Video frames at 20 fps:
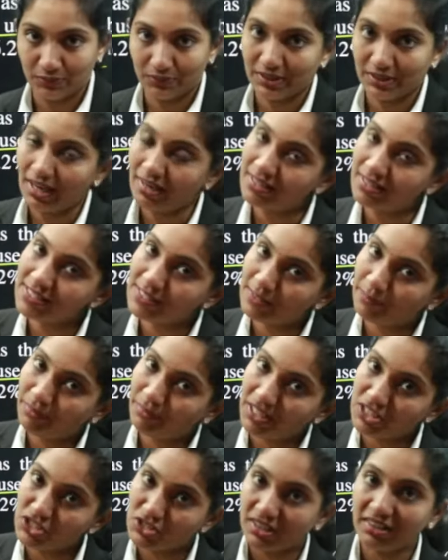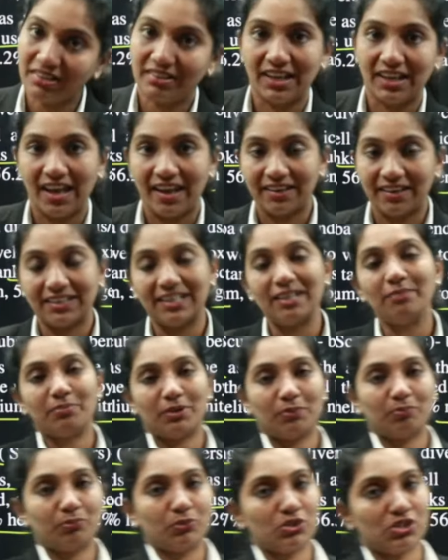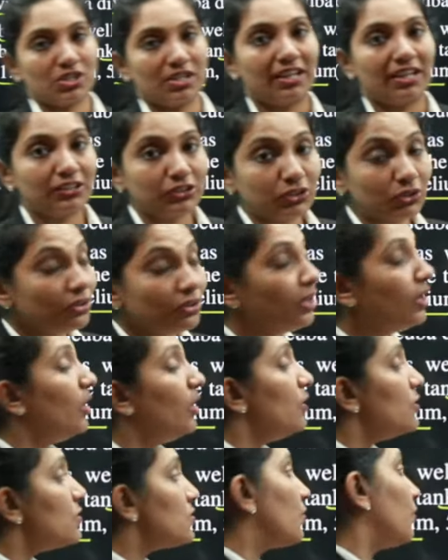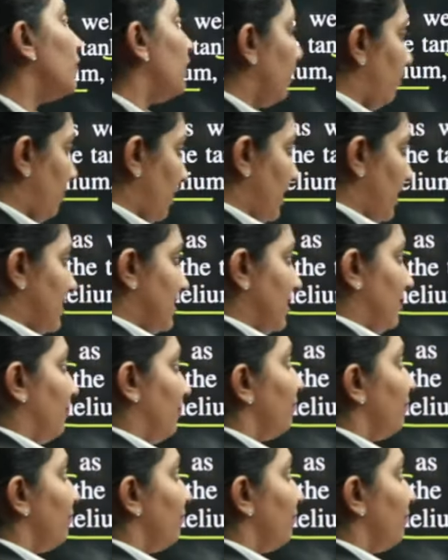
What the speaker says: That is the pressure directly proportional to solubility.